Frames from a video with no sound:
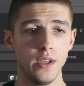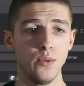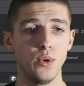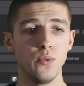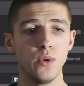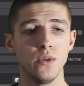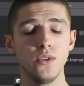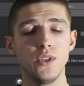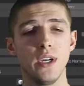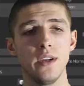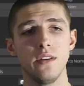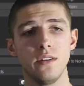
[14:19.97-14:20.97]
We want to
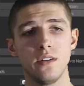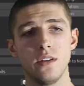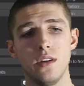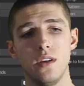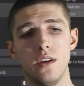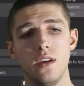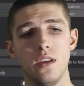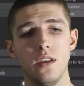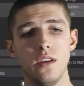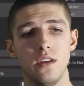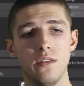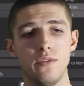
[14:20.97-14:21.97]
check it
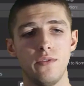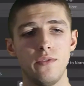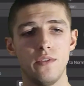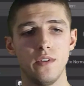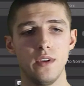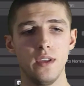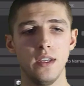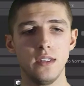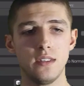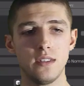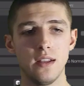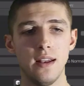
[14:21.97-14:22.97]
if
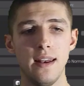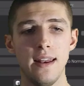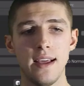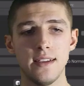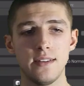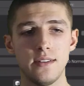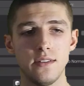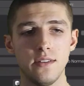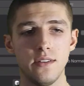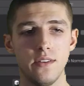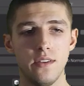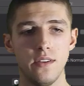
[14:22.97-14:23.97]
it's less
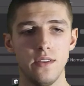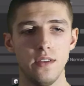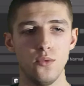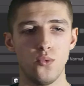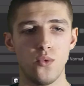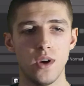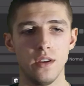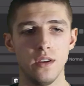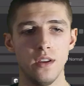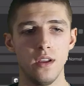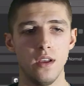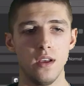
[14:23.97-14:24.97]
than 1,
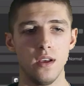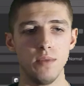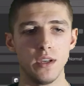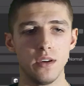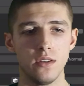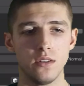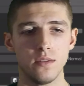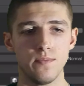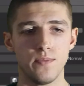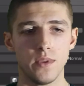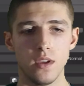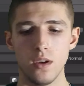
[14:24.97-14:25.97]
because,
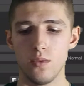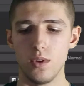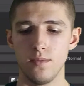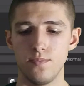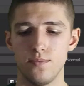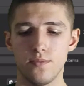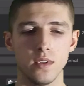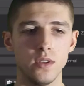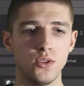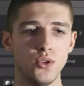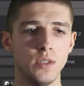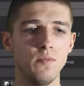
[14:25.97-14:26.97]
well,
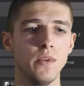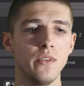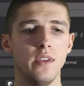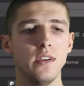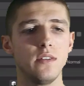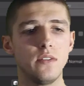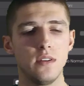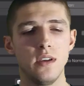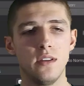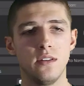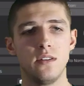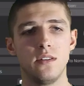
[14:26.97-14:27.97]
trust me on this,
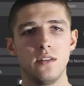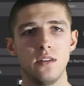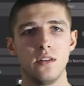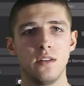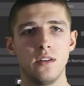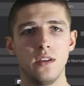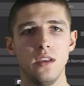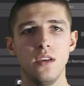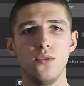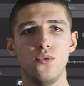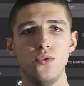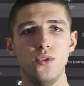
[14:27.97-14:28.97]
and
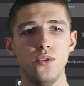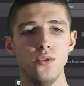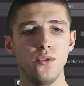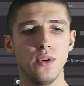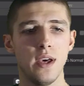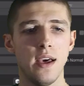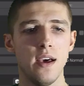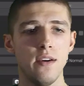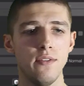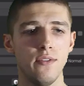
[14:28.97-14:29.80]
if you have